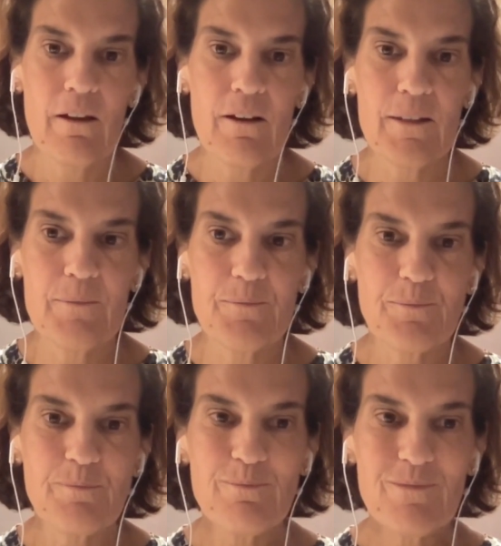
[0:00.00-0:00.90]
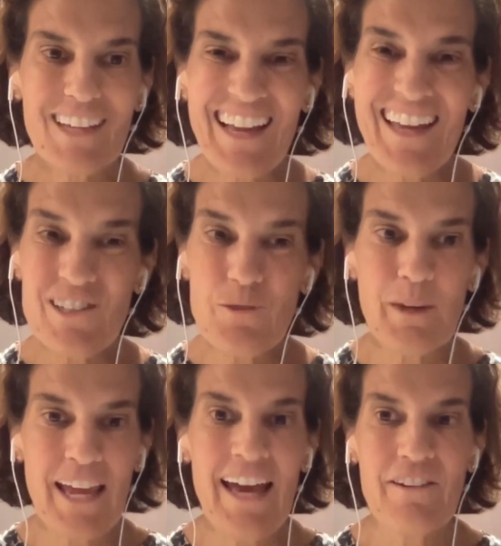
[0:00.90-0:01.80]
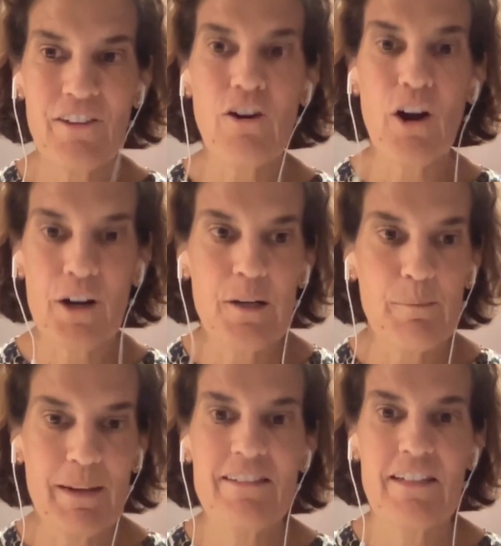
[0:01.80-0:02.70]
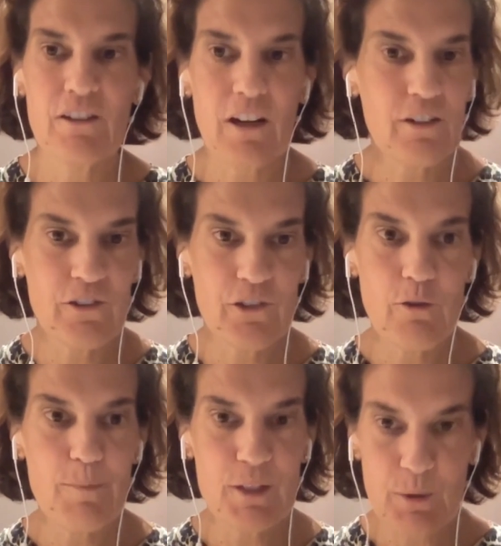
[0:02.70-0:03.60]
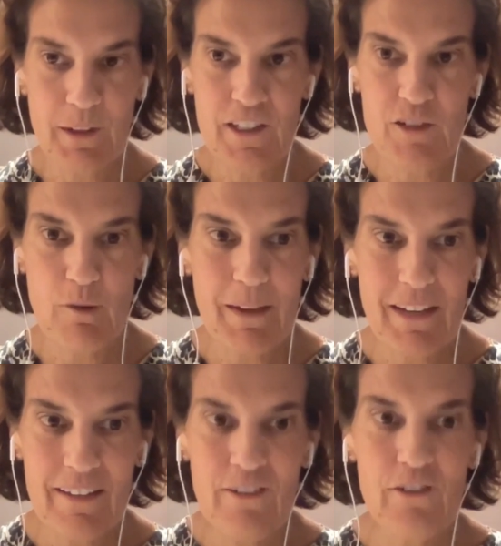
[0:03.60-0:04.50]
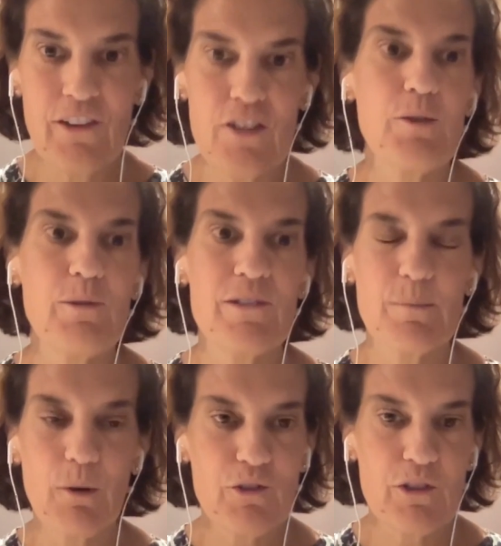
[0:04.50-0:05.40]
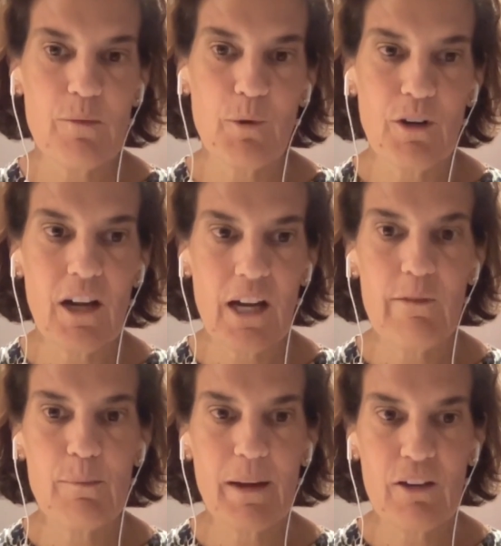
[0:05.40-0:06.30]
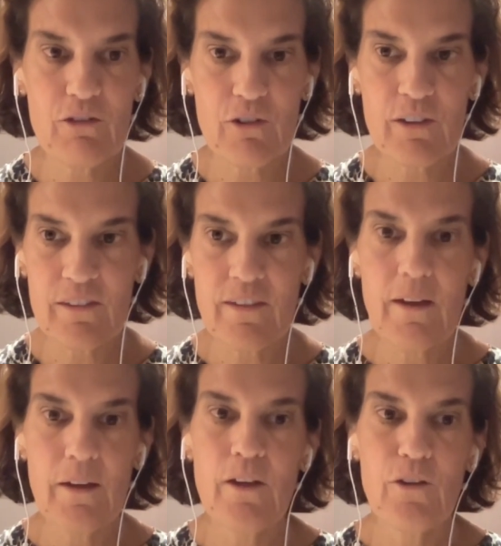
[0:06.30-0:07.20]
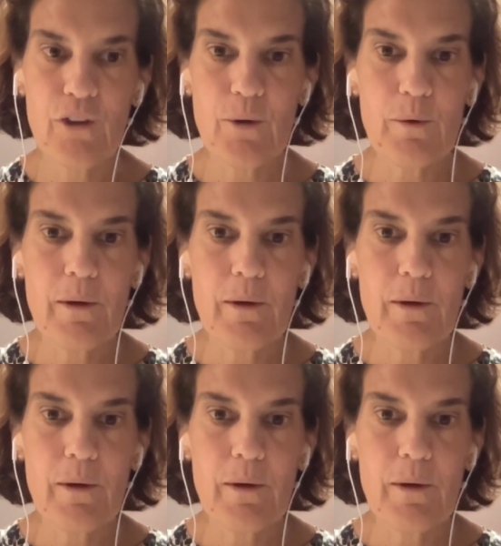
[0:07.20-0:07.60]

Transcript: I just want to add, there are amazing doctors who have been doing this for many years. The issue is that most of them were not covered by insurance. So